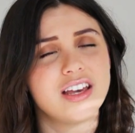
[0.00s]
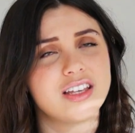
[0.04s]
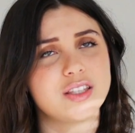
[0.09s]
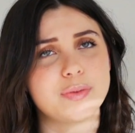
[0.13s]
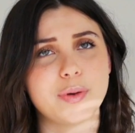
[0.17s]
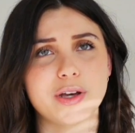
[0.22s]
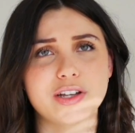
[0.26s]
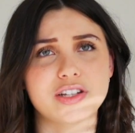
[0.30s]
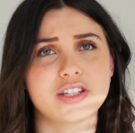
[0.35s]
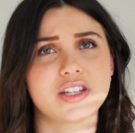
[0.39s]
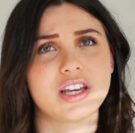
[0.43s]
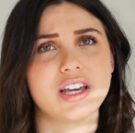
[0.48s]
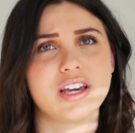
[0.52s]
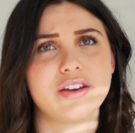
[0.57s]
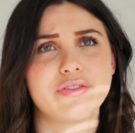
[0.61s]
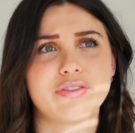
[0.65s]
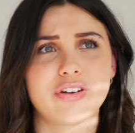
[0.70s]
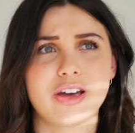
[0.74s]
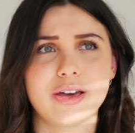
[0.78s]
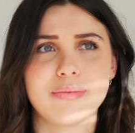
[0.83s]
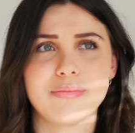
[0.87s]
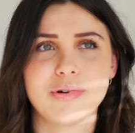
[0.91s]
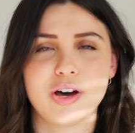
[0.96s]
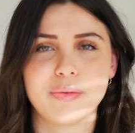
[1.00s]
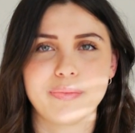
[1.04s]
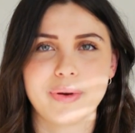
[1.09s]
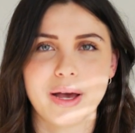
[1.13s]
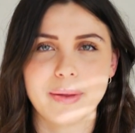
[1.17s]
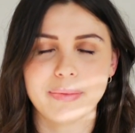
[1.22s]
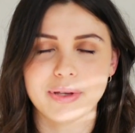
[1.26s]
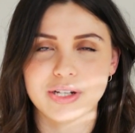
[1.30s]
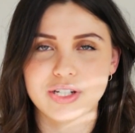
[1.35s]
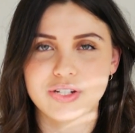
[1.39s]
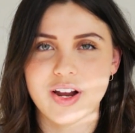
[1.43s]
especially if I'm on
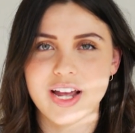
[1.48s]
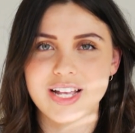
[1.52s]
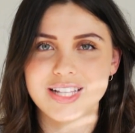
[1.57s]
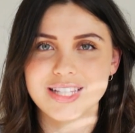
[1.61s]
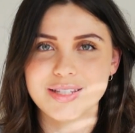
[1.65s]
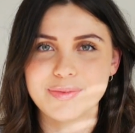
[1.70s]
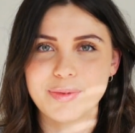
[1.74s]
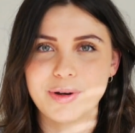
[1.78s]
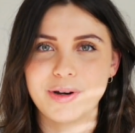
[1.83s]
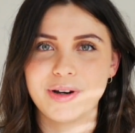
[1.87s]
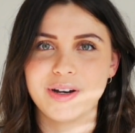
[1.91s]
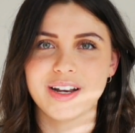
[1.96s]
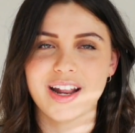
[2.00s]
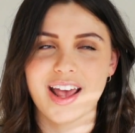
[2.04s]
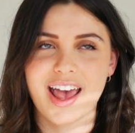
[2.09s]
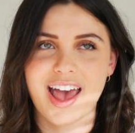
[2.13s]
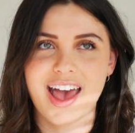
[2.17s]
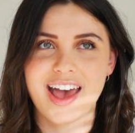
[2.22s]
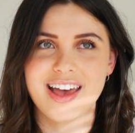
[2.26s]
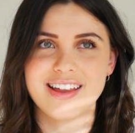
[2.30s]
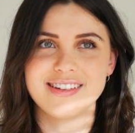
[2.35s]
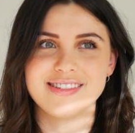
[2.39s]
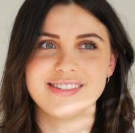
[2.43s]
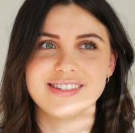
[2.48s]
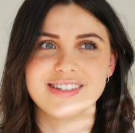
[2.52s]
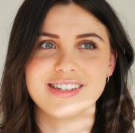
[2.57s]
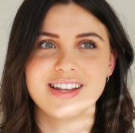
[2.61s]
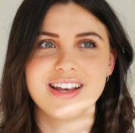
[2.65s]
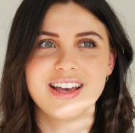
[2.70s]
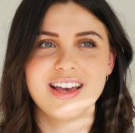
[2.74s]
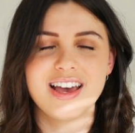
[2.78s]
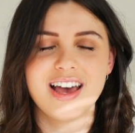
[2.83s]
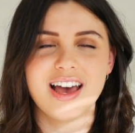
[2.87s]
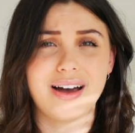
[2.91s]
public transport and
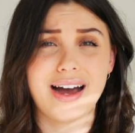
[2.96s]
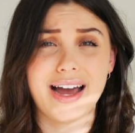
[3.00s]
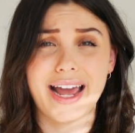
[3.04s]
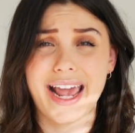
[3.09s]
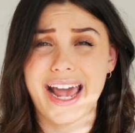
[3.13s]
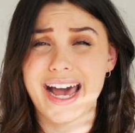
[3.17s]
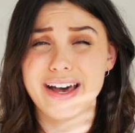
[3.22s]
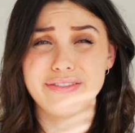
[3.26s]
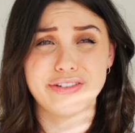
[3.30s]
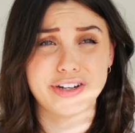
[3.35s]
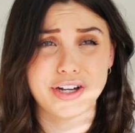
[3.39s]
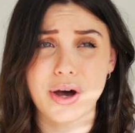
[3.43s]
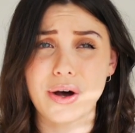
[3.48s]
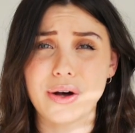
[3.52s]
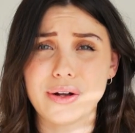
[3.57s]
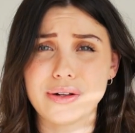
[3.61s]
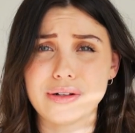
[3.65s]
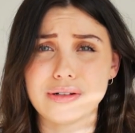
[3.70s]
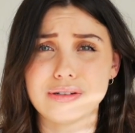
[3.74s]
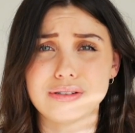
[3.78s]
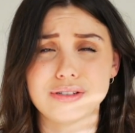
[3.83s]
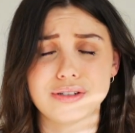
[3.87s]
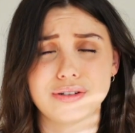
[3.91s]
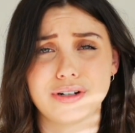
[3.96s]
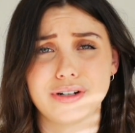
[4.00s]
I have a cold,